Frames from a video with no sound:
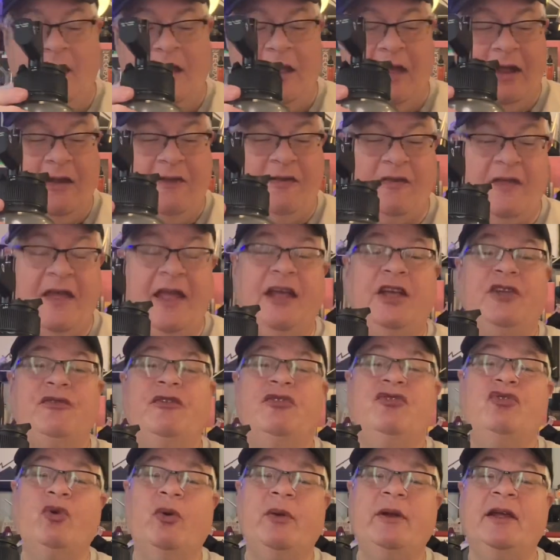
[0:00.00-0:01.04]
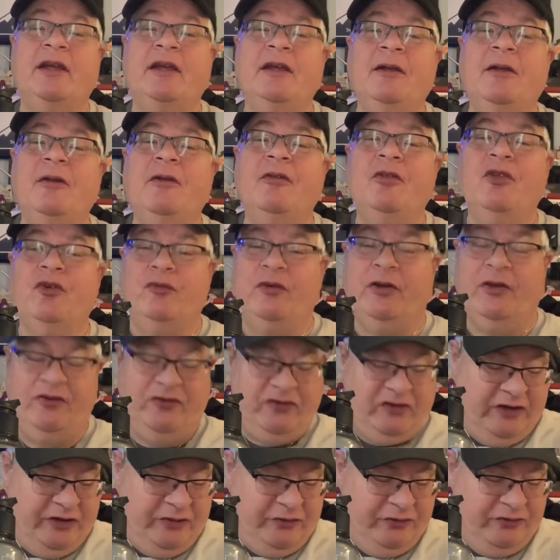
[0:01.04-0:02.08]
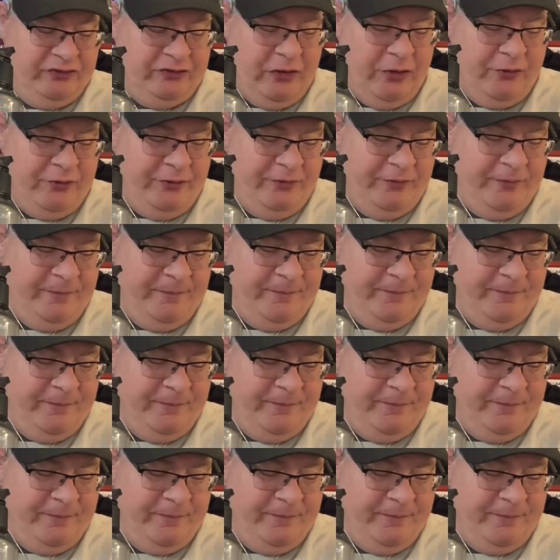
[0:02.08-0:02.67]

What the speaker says: And thanks for joining the Real Senior Stoner.